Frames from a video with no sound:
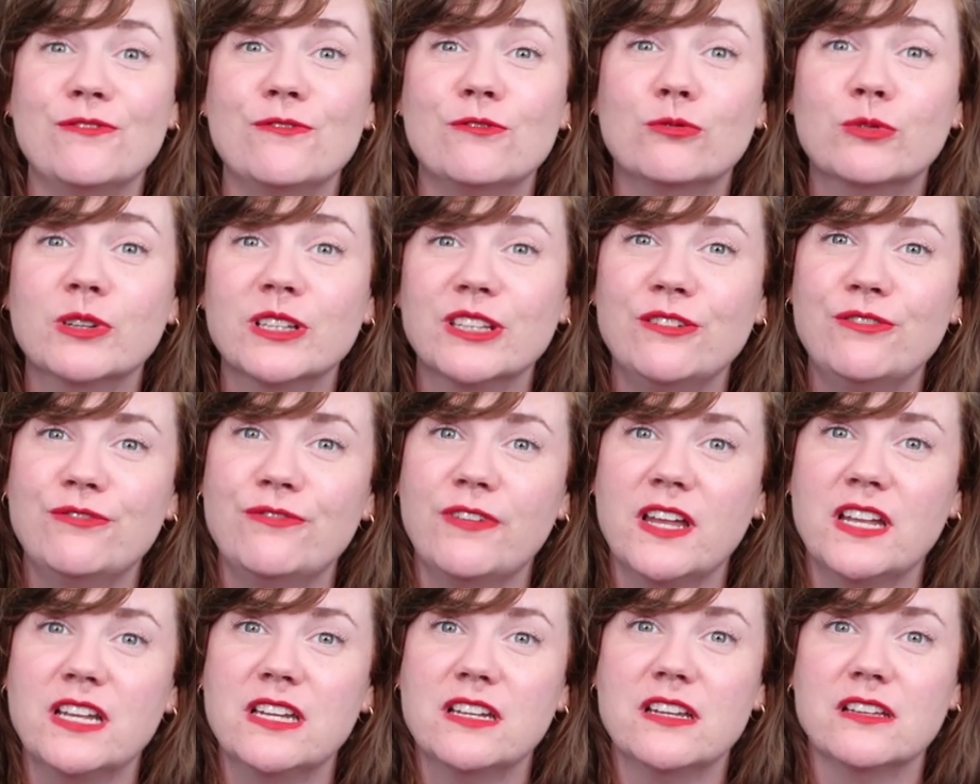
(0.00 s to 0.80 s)
really
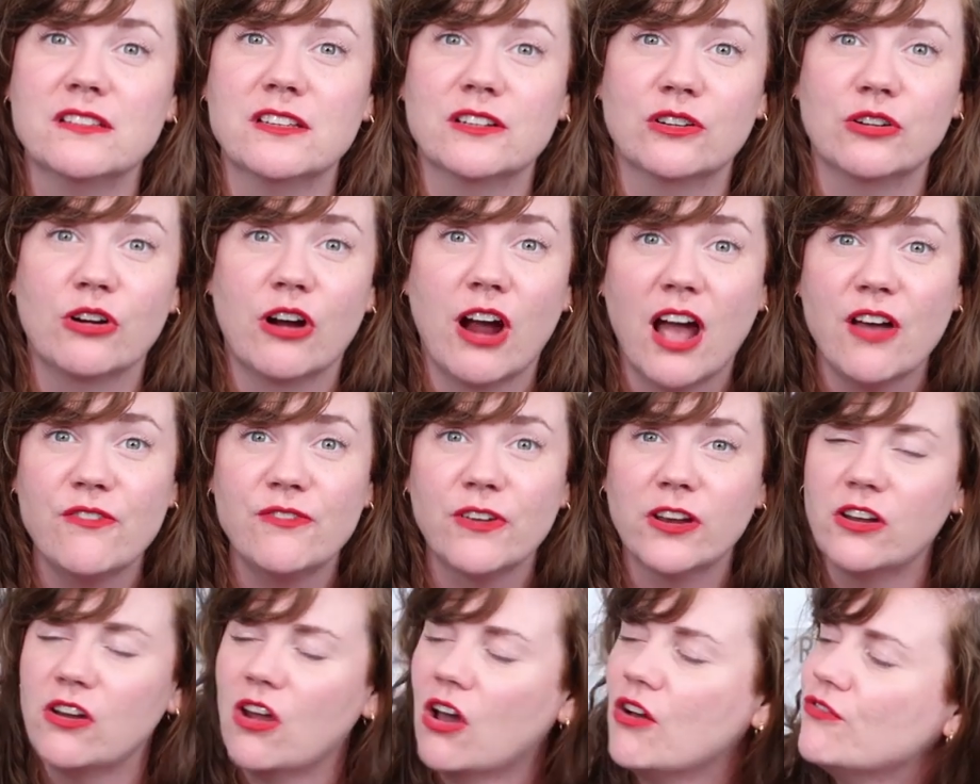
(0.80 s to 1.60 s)
fun little
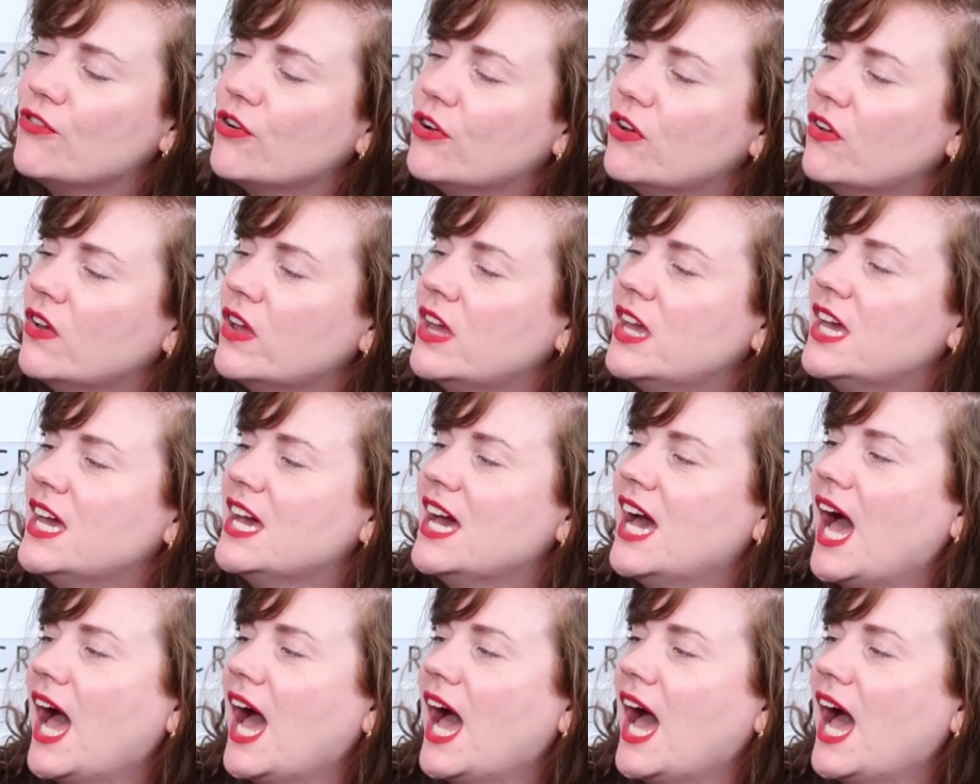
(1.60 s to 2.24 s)
graphic novel,